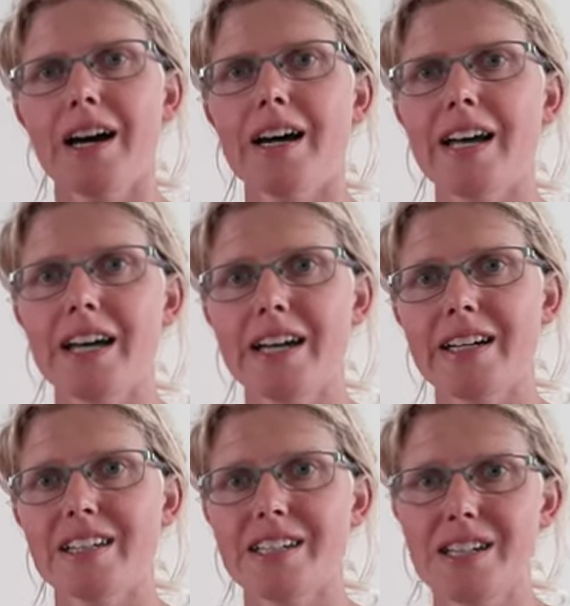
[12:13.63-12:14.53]

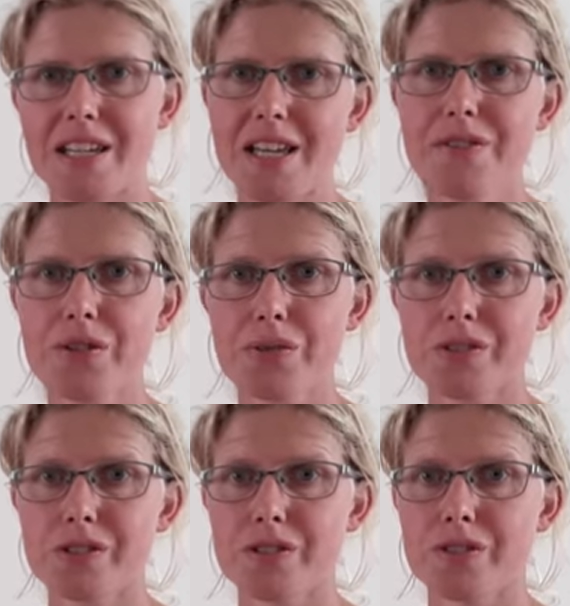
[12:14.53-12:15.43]
If you
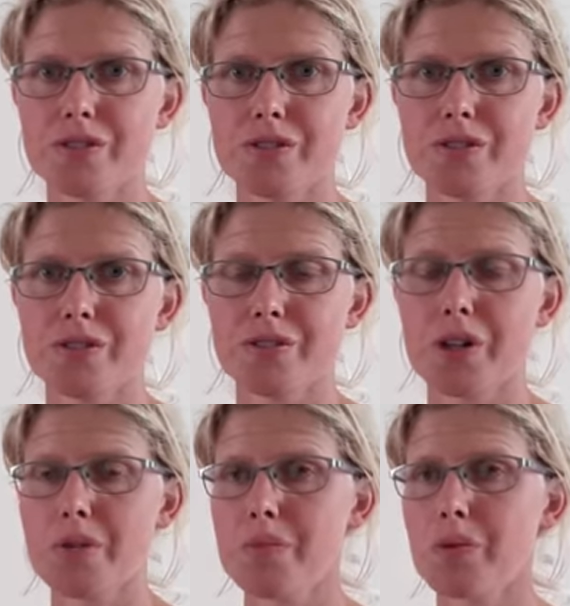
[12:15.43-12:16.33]
want to
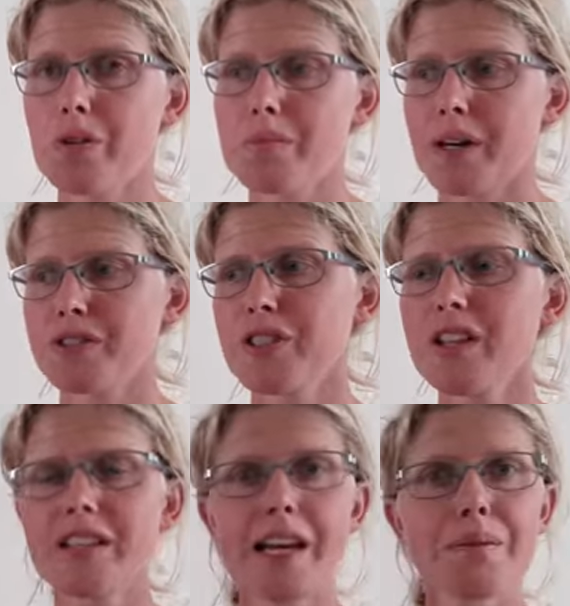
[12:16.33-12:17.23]
know more about
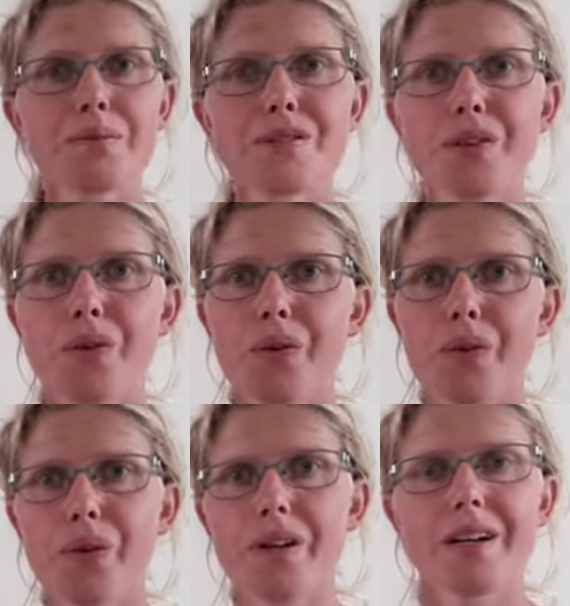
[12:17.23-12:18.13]
salt lamps,
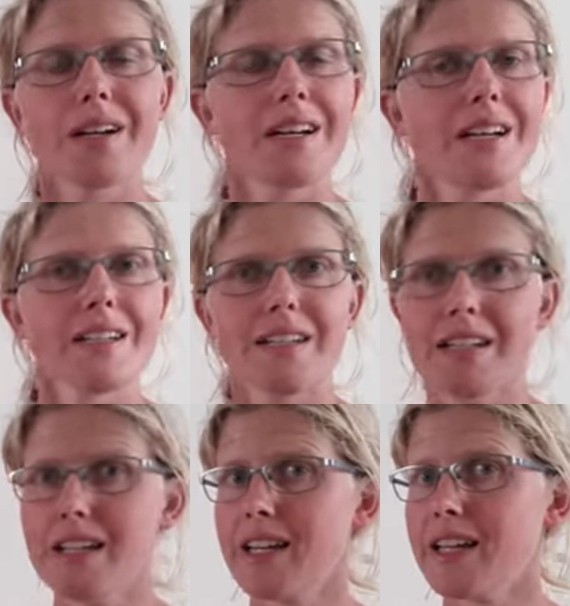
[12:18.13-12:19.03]
or
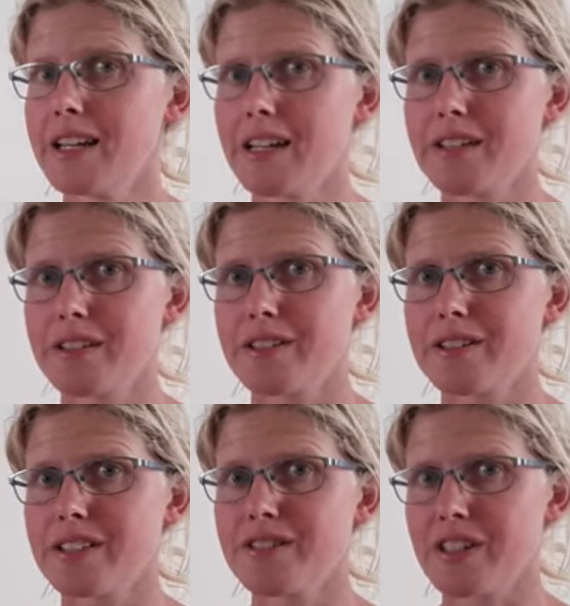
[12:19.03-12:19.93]
in any other,
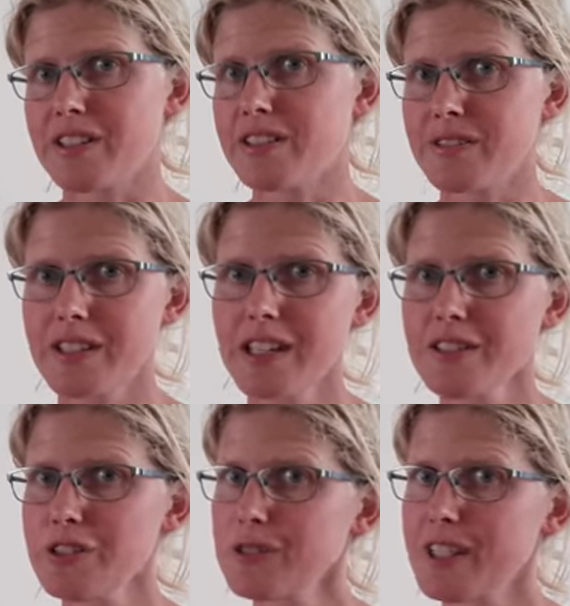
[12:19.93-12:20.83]
if there's something
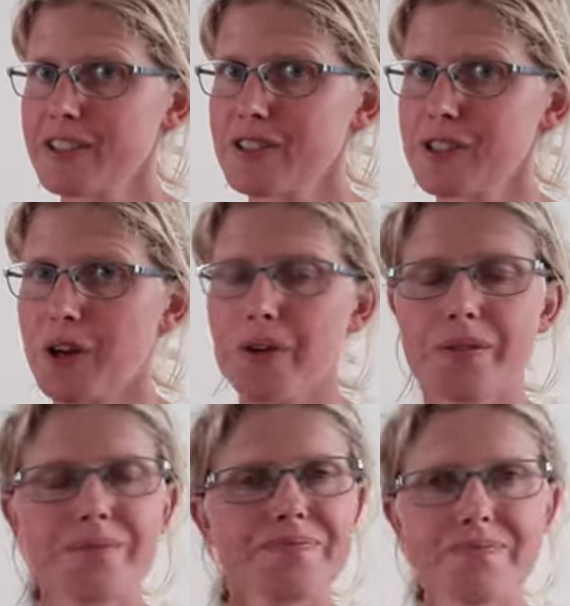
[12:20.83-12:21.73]
else you would like to know,
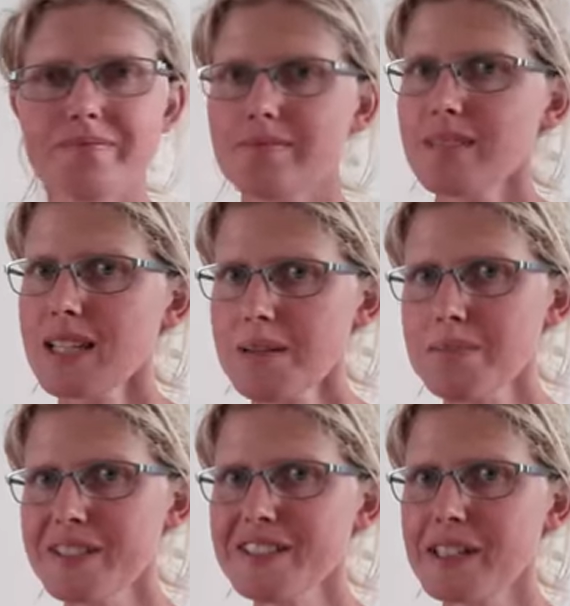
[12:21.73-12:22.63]

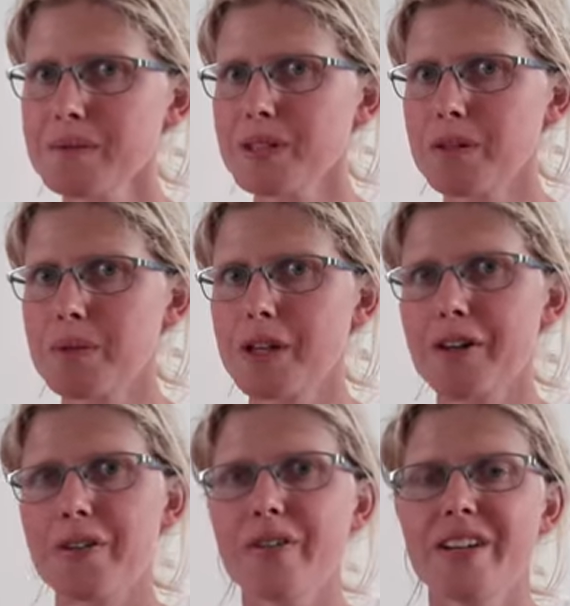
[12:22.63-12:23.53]
please let me know
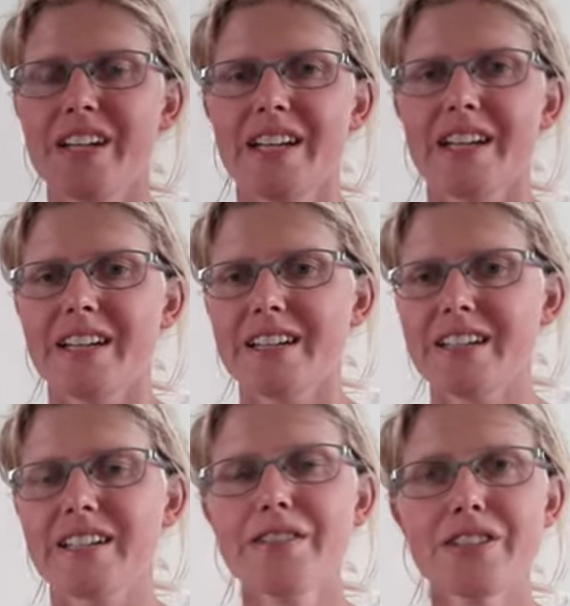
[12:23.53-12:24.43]
below.
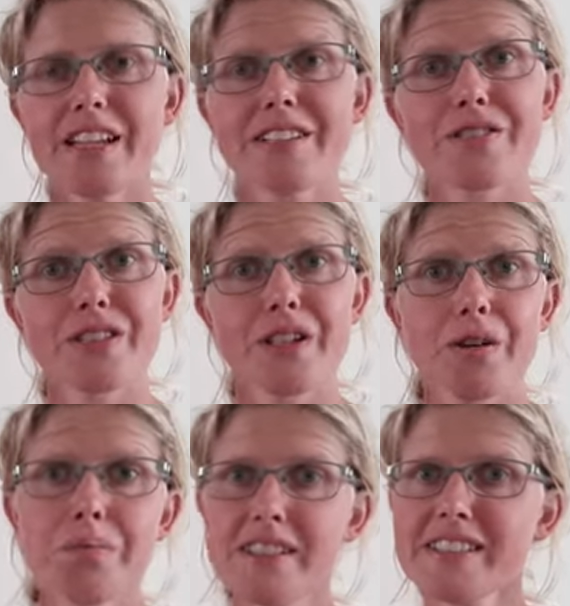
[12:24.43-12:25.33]
If you liked the video,
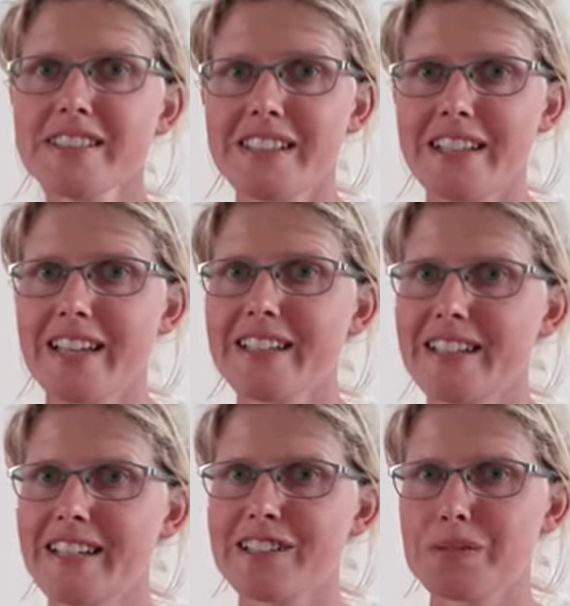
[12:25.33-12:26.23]
please like
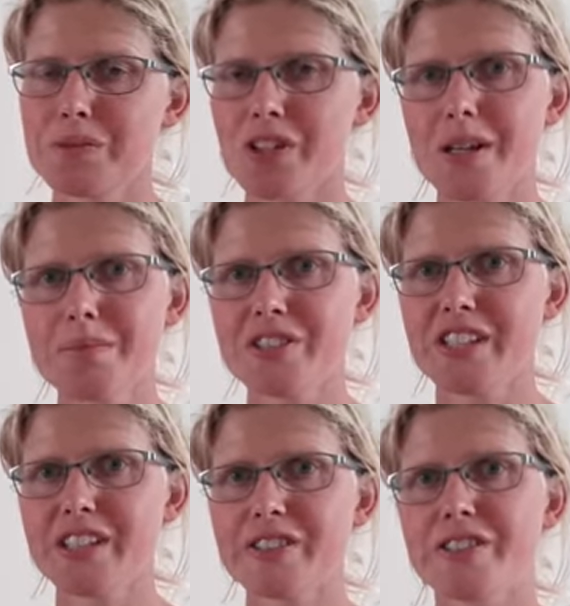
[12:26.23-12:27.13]
and subscribe my
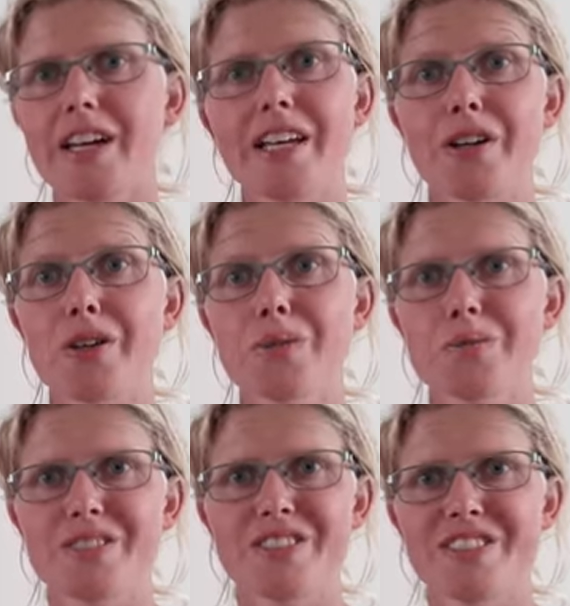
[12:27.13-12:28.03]
channel, and I hope
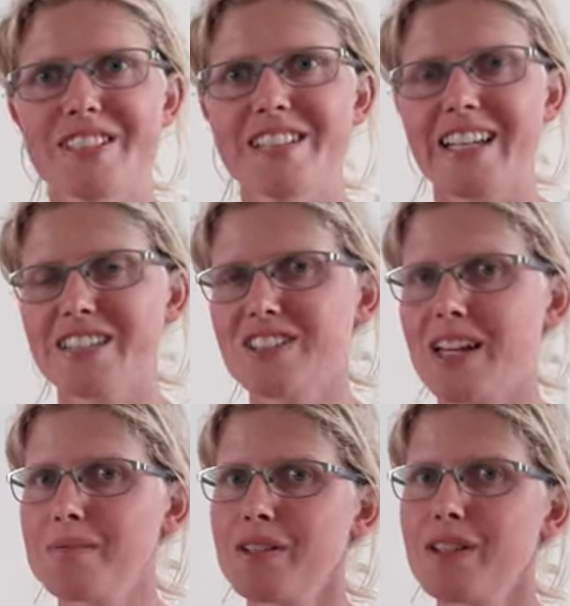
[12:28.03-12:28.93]
to see you next time.